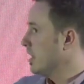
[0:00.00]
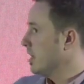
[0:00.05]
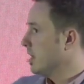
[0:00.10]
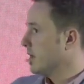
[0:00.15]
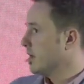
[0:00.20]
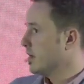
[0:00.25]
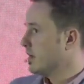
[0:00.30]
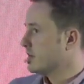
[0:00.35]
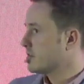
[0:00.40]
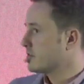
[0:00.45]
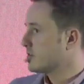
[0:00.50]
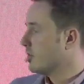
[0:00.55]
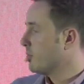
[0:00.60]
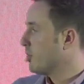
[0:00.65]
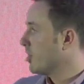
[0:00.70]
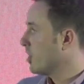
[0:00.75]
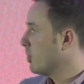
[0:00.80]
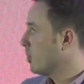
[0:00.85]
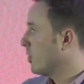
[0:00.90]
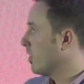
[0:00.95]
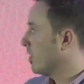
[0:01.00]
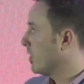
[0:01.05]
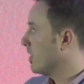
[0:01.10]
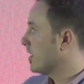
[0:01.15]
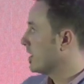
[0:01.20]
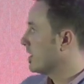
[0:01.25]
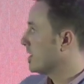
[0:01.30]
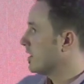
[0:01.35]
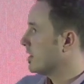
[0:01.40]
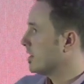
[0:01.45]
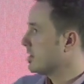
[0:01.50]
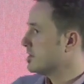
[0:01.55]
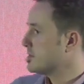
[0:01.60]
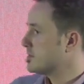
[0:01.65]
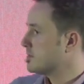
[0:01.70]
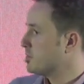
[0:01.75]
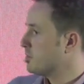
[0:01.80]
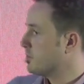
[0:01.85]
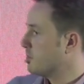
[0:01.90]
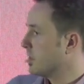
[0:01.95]
It's comparable in
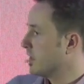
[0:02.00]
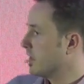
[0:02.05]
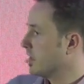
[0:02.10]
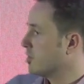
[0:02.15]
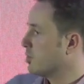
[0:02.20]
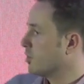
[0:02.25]
speed